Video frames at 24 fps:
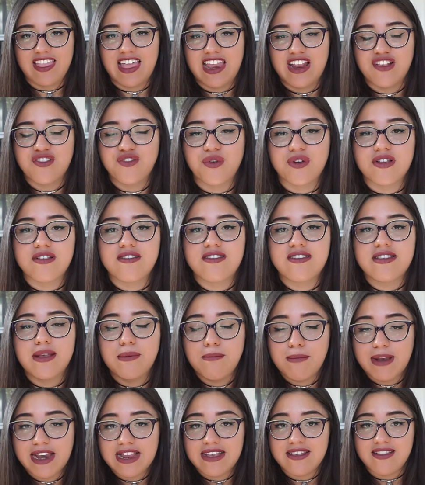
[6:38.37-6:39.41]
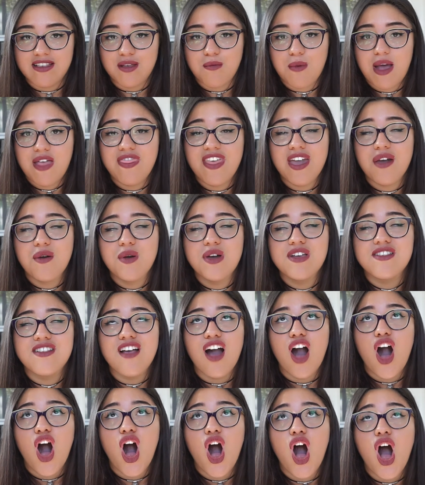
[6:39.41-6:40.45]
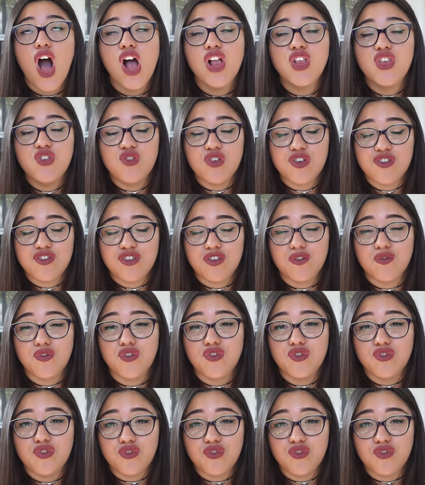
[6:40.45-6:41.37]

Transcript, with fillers: that it's got a symbolism, and there is hundreds of